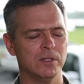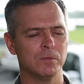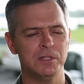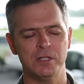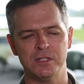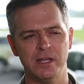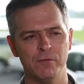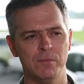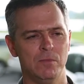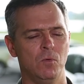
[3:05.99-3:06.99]
This region has
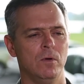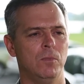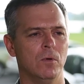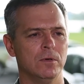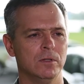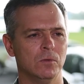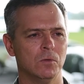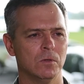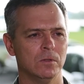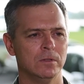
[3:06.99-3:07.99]
never been more important to the
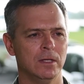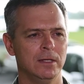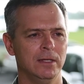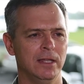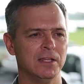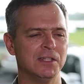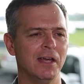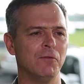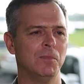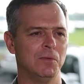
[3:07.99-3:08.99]
world and it's
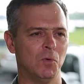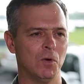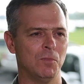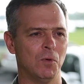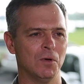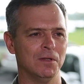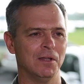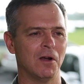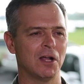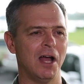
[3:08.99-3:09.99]
never been more important
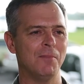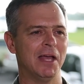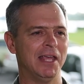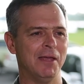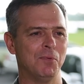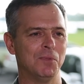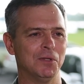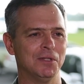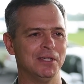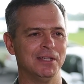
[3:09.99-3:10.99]
that our combat
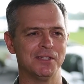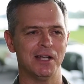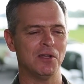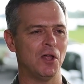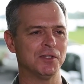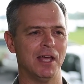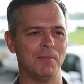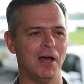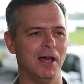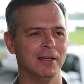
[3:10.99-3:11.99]
capability is at an all time
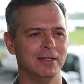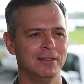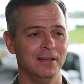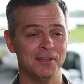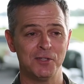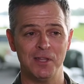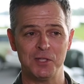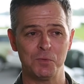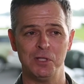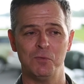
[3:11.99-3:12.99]
high. And so
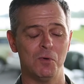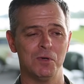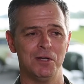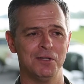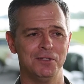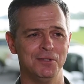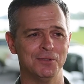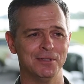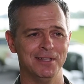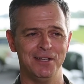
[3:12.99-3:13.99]
that's really what we're here to do.
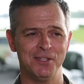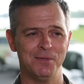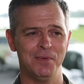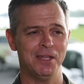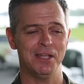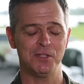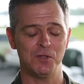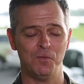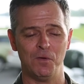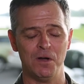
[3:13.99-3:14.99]
And it's, an ama- it's
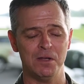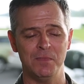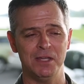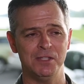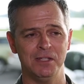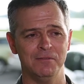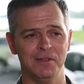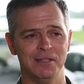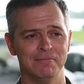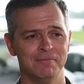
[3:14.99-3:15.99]
so far an amazing
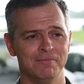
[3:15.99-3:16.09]
event.